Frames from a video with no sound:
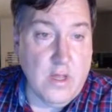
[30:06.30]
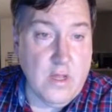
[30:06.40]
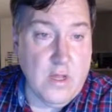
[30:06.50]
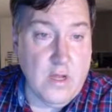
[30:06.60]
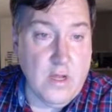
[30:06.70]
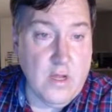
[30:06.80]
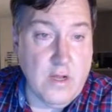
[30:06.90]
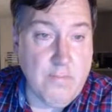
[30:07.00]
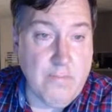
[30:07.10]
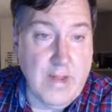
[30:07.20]

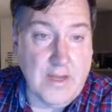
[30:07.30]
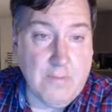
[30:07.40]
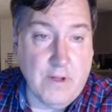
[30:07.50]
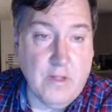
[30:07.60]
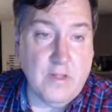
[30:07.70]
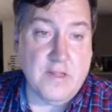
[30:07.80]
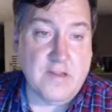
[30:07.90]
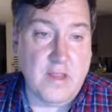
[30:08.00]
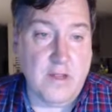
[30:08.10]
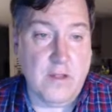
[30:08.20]
Bytem. Let's
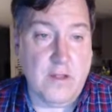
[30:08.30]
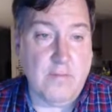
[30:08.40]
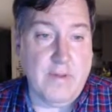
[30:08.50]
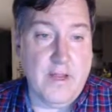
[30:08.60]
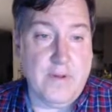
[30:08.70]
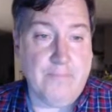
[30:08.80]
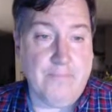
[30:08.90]
take a look at Bytem.